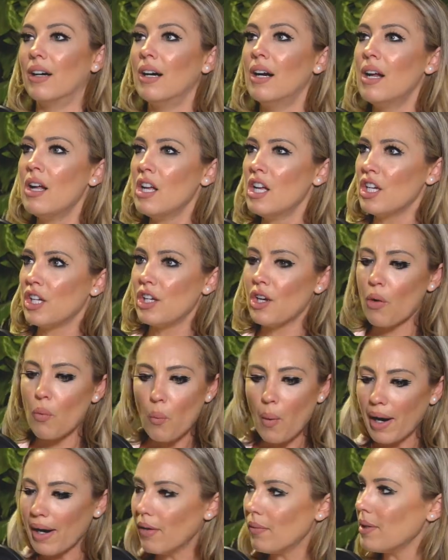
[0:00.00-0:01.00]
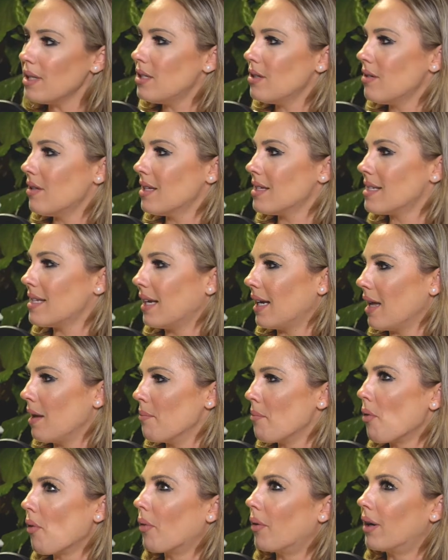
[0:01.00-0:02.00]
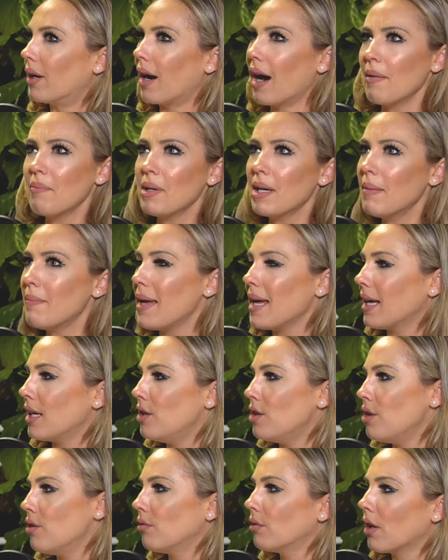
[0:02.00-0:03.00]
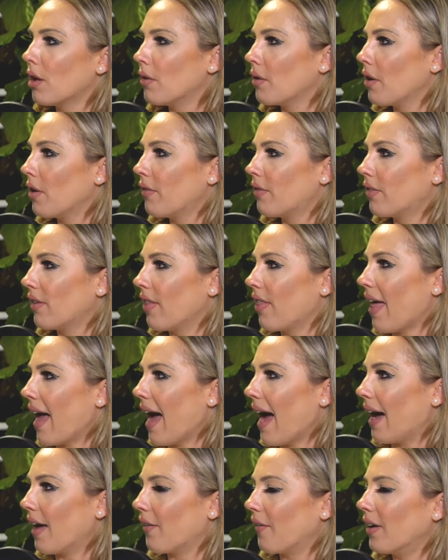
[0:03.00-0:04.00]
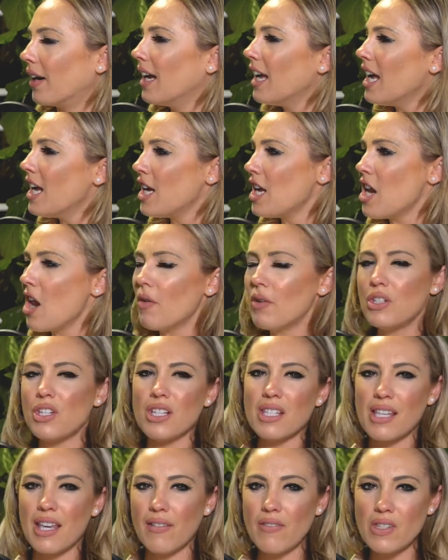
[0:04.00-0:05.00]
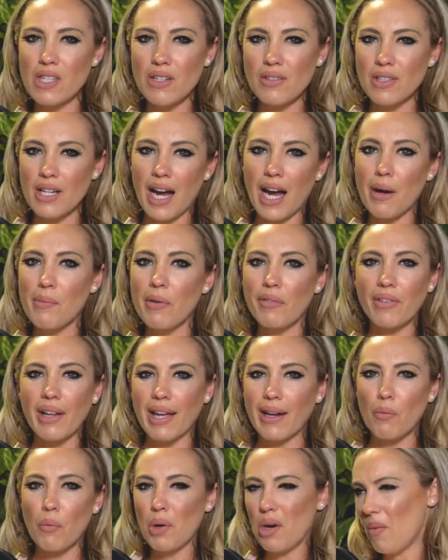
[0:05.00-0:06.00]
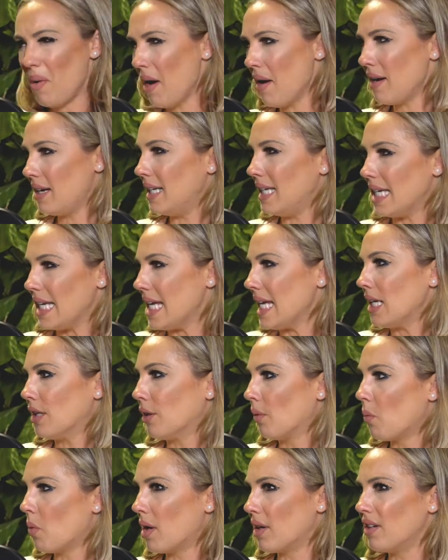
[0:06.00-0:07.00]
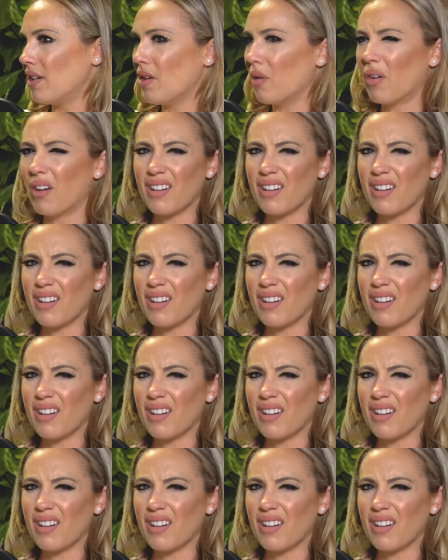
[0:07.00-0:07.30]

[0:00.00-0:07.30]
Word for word: Or, you know, why don't we do this anymore? I'm going to make a new logo for that. Or, you know, it just gives you time of like, what do I need or want to do?